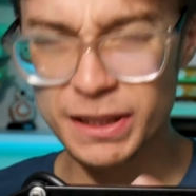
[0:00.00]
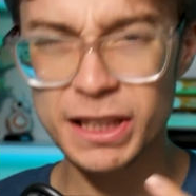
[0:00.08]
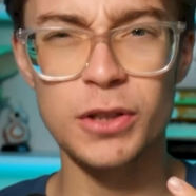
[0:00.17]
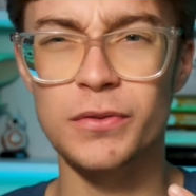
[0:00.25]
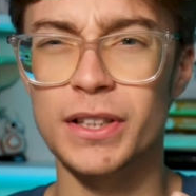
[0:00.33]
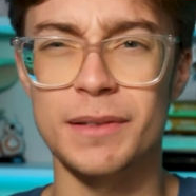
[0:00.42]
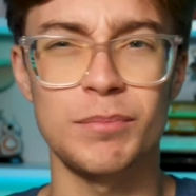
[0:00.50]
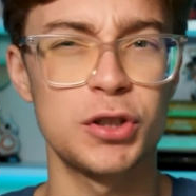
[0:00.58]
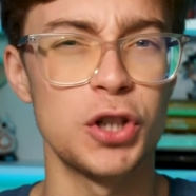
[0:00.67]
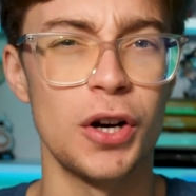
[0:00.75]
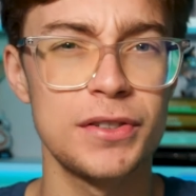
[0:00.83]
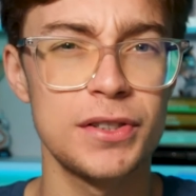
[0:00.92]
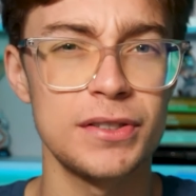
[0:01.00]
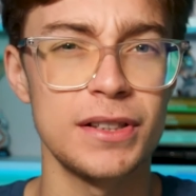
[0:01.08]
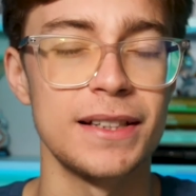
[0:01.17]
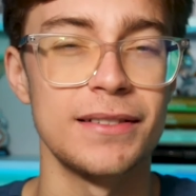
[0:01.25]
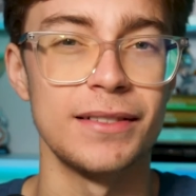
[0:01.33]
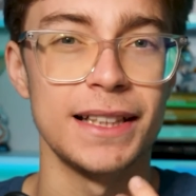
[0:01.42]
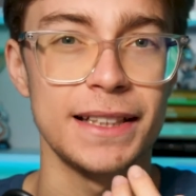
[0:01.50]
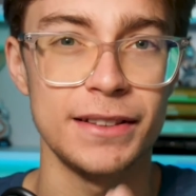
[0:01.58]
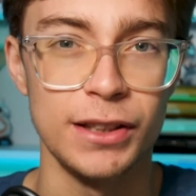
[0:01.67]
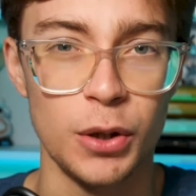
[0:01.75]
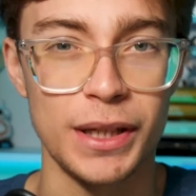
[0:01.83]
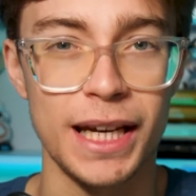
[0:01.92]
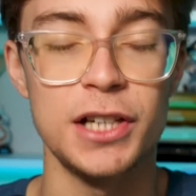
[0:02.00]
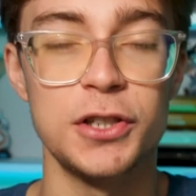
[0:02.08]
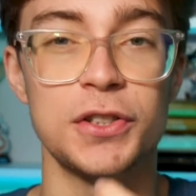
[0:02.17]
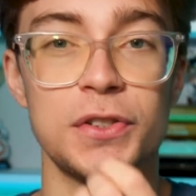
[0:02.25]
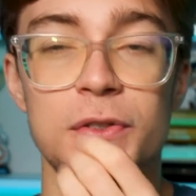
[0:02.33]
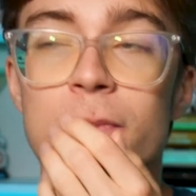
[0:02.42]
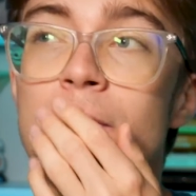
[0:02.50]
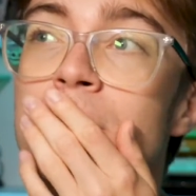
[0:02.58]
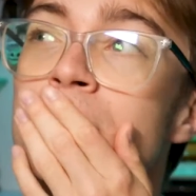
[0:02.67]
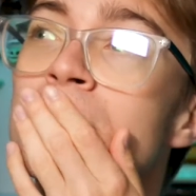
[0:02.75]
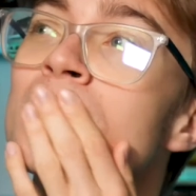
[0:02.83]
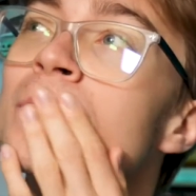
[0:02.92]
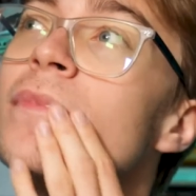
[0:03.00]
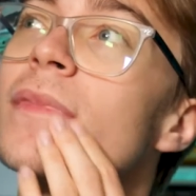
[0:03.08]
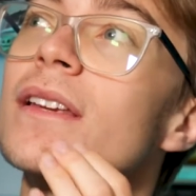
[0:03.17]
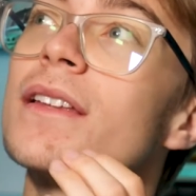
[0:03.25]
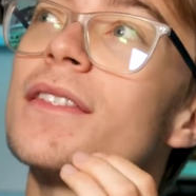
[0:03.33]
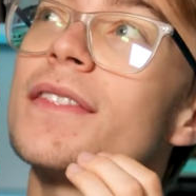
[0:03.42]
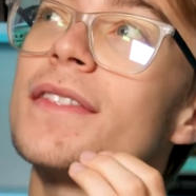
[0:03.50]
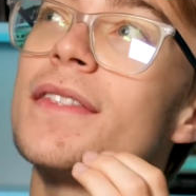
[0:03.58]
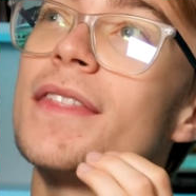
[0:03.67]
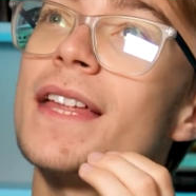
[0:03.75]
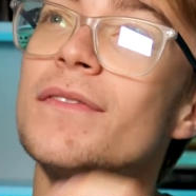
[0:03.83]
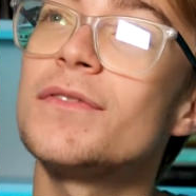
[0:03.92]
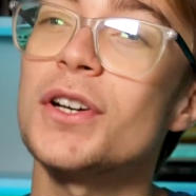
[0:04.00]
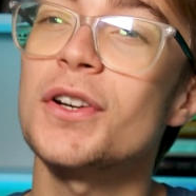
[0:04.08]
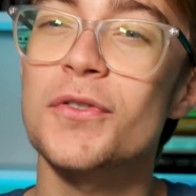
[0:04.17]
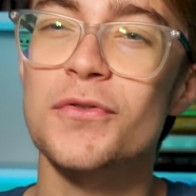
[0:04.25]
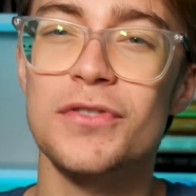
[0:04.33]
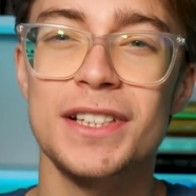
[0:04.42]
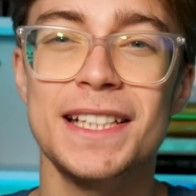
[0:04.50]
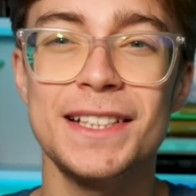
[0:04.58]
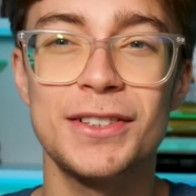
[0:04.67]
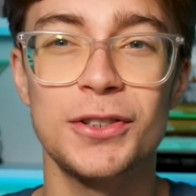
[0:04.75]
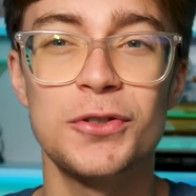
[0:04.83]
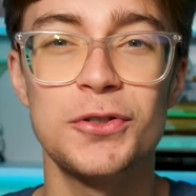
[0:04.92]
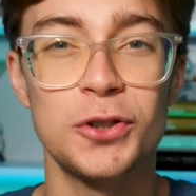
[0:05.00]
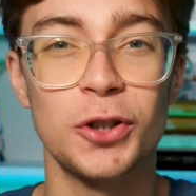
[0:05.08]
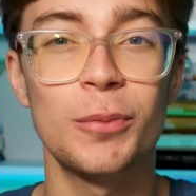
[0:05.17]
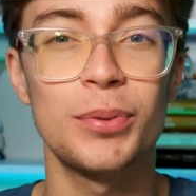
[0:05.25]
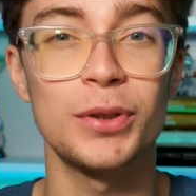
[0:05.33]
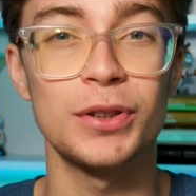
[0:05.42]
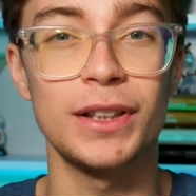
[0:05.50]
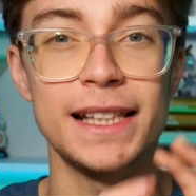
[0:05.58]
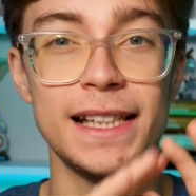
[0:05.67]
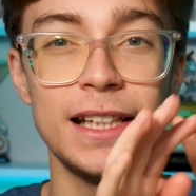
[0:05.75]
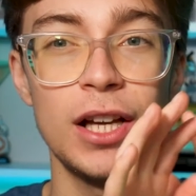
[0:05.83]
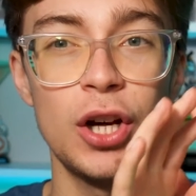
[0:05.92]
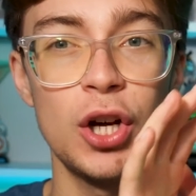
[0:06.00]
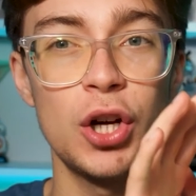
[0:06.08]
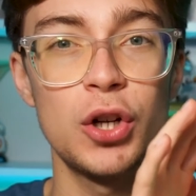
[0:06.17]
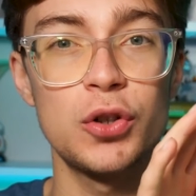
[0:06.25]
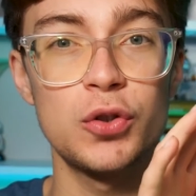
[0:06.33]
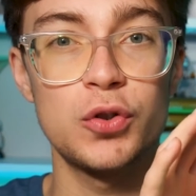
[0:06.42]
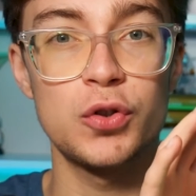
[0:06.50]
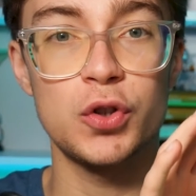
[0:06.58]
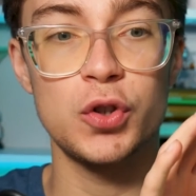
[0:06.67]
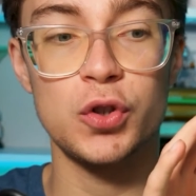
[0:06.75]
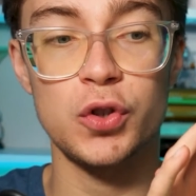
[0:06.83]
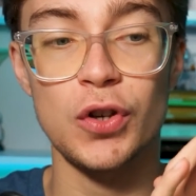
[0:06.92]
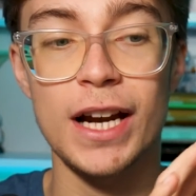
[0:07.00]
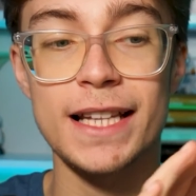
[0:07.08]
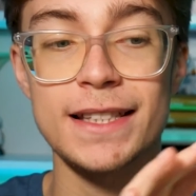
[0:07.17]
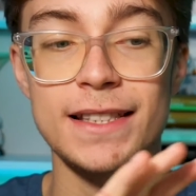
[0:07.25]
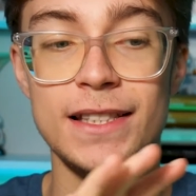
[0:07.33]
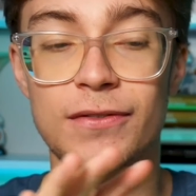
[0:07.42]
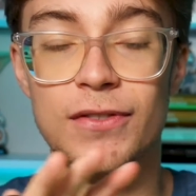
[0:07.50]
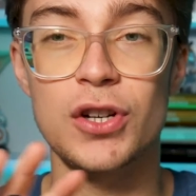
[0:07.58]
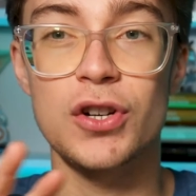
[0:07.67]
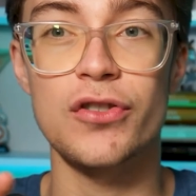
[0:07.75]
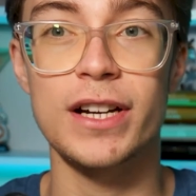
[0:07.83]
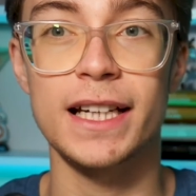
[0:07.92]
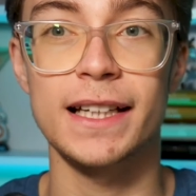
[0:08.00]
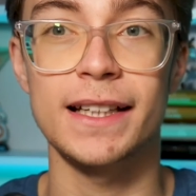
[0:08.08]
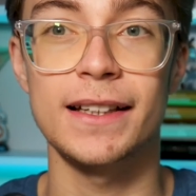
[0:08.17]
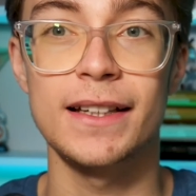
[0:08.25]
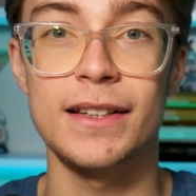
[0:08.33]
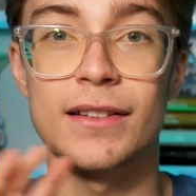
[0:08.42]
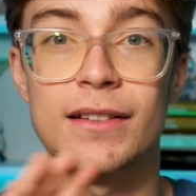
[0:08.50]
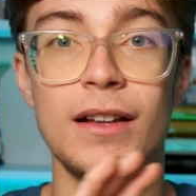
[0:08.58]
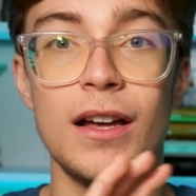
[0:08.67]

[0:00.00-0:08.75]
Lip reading: Speaking of like shots and like the locations, they've done a really good job at like transferring